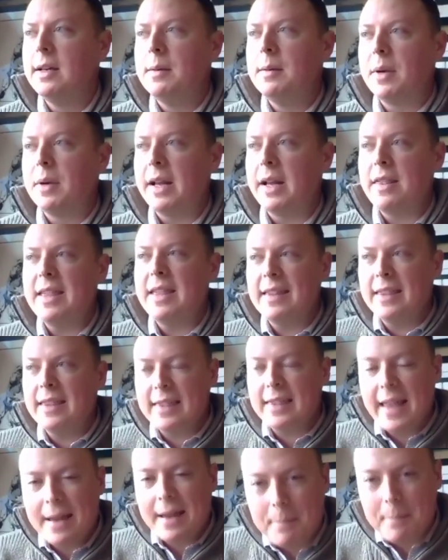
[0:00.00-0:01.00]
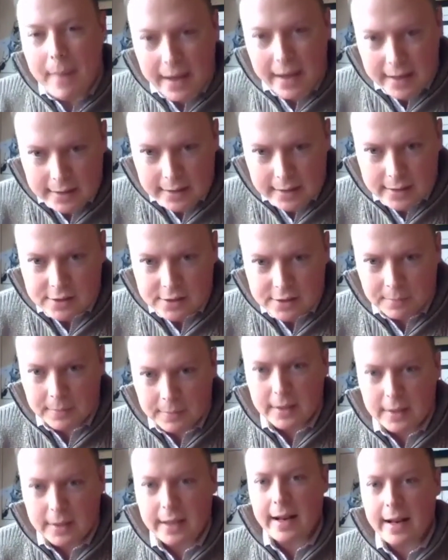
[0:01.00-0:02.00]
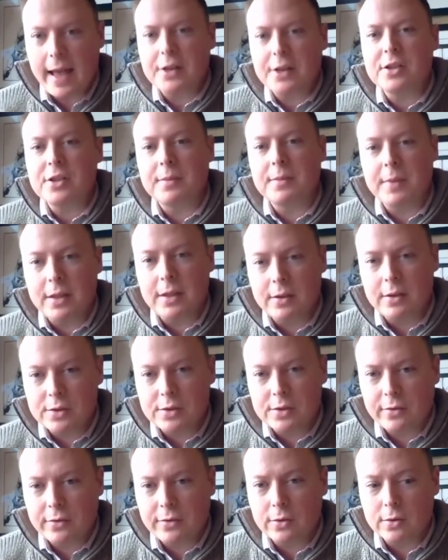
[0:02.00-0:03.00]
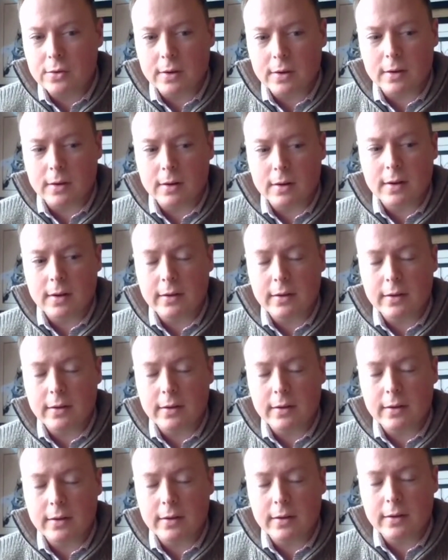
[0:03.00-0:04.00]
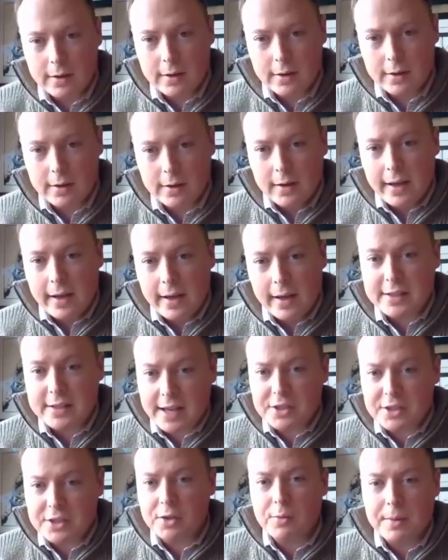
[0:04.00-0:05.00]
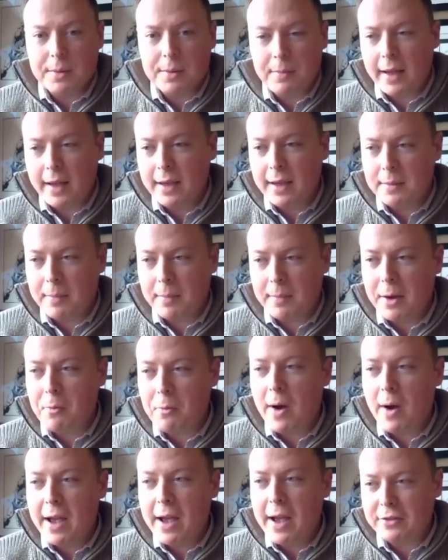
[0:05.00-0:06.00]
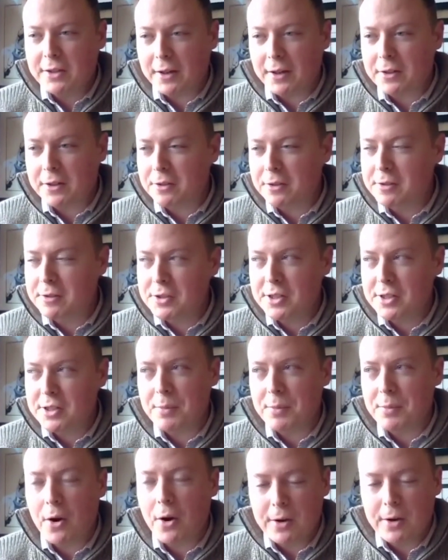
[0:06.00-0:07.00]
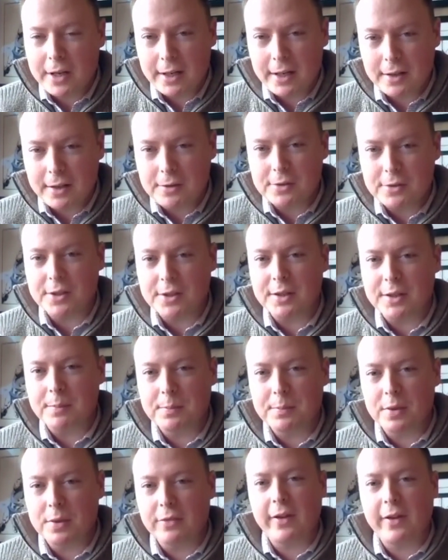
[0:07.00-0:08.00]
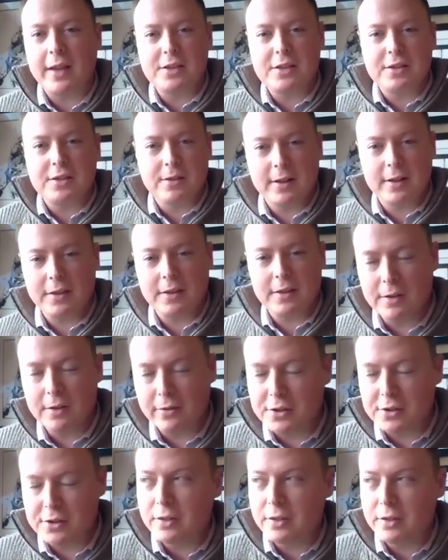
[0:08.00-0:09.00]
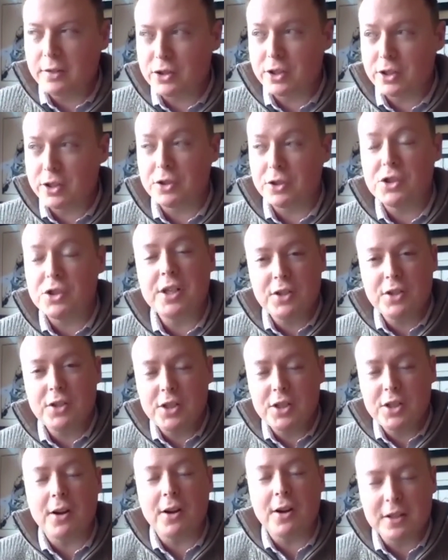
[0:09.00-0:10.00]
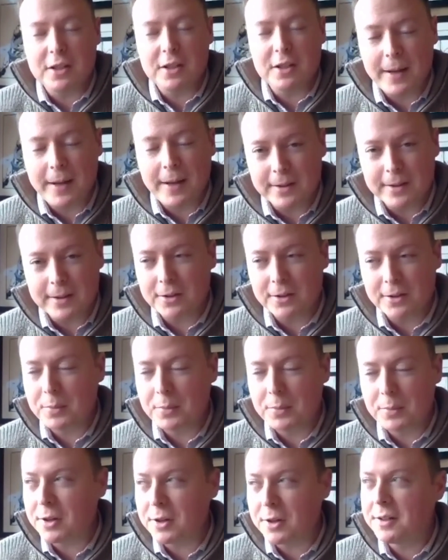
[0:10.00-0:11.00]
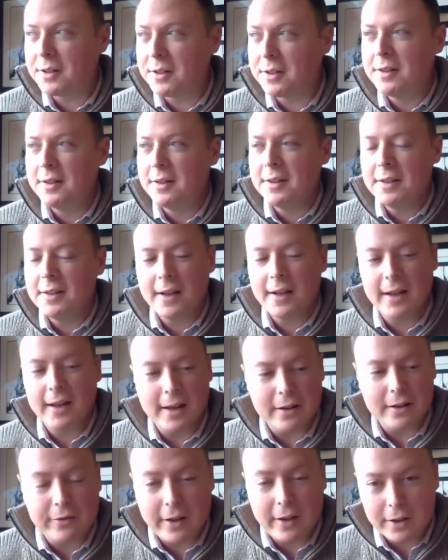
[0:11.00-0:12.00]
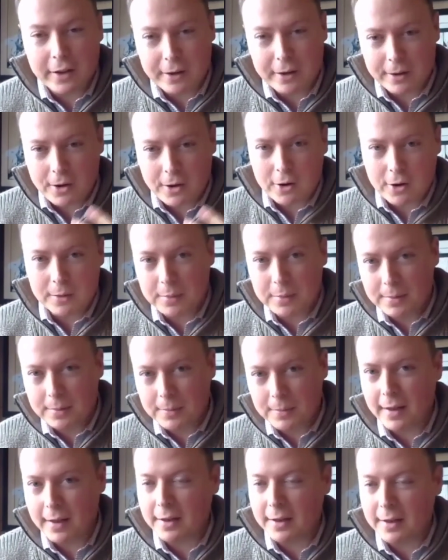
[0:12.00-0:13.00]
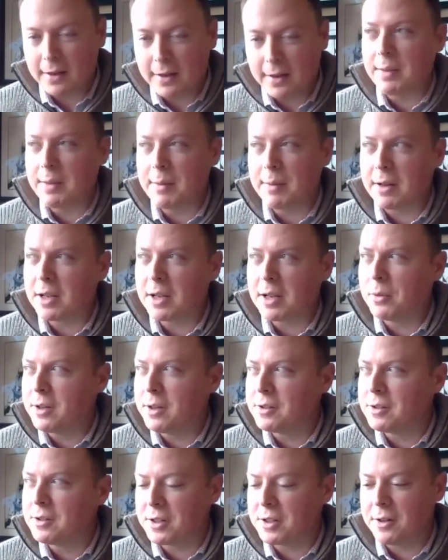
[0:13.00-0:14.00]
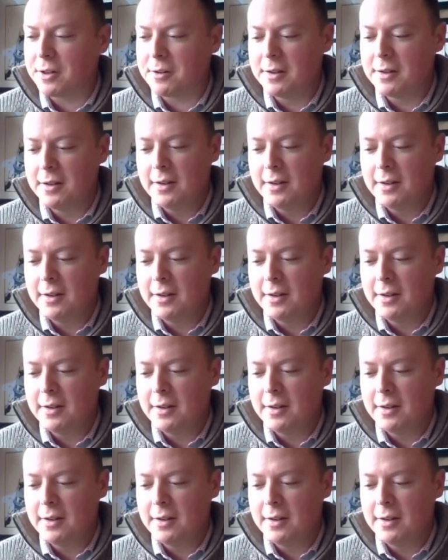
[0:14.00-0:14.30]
But I think that mechanism can actually be used for good. And it's actually what my wife, Dr. Christine Mahoney, who's a professor at the University of Virginia, she talked about in her book, Failure and Hope, which came out a couple years ago.